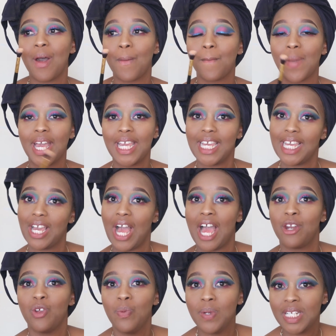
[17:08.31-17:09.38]
my
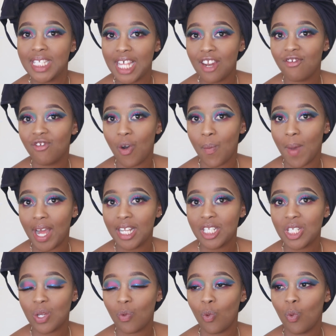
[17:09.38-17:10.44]
Adobe InDesign
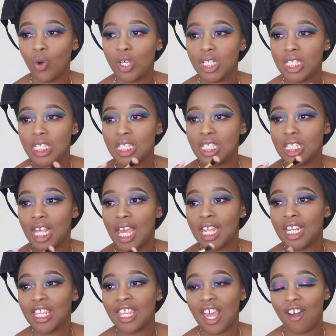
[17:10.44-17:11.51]
format
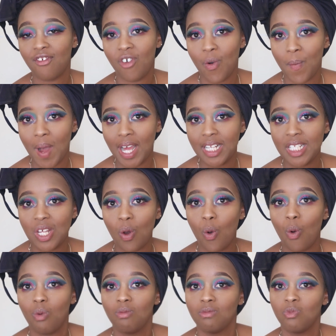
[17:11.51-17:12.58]
and their format
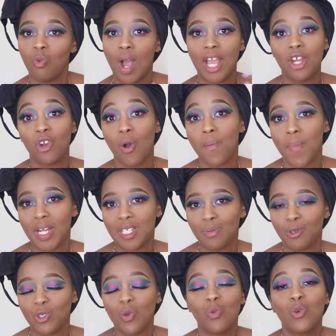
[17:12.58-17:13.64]
were
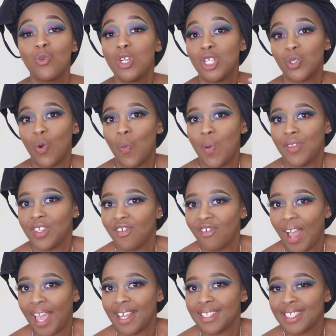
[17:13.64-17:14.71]
incompatible, so we couldn't open the
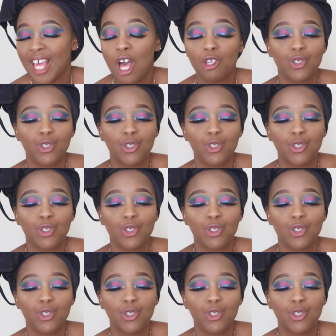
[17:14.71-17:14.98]
files.